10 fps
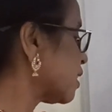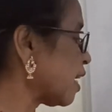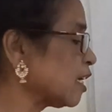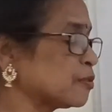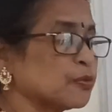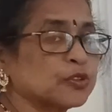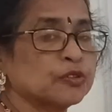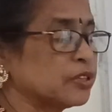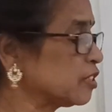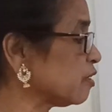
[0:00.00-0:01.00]
transfer
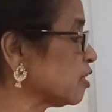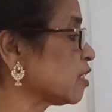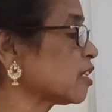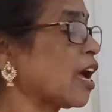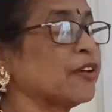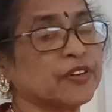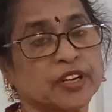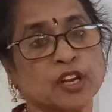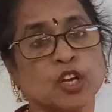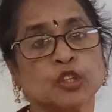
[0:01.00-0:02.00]
to resonance
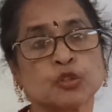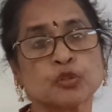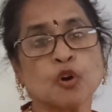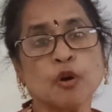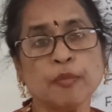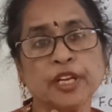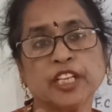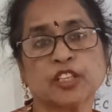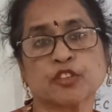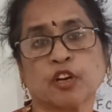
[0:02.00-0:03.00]
hybrid. So
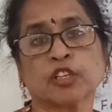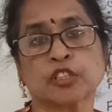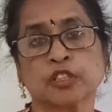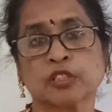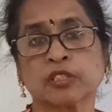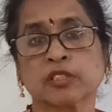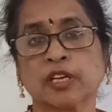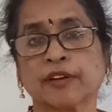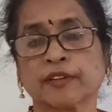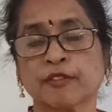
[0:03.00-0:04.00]
many structures
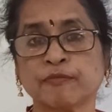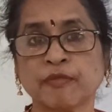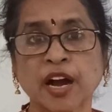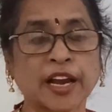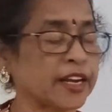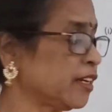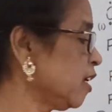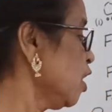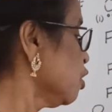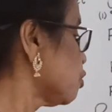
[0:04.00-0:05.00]
are
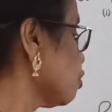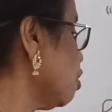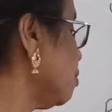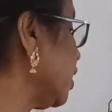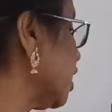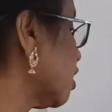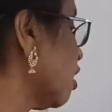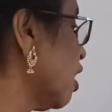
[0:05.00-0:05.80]
combined, so many